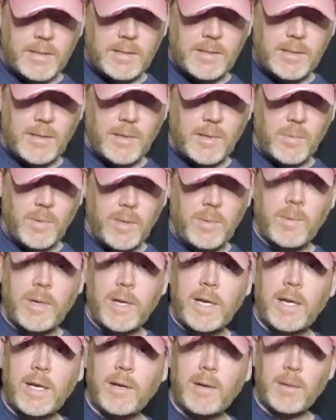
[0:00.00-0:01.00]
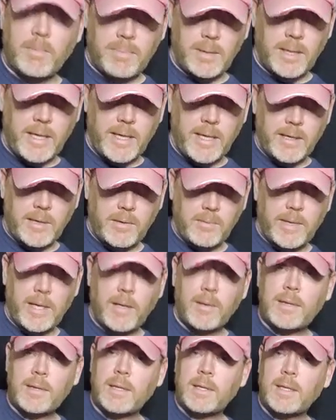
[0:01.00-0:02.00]
So we were here playing
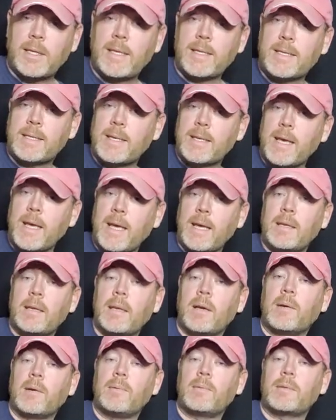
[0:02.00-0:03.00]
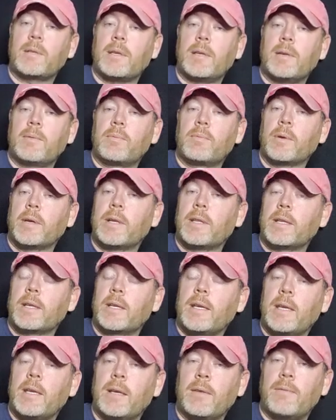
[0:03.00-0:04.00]
around this A note if we're in the
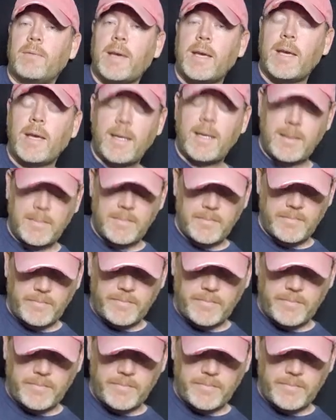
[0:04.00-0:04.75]
key of A.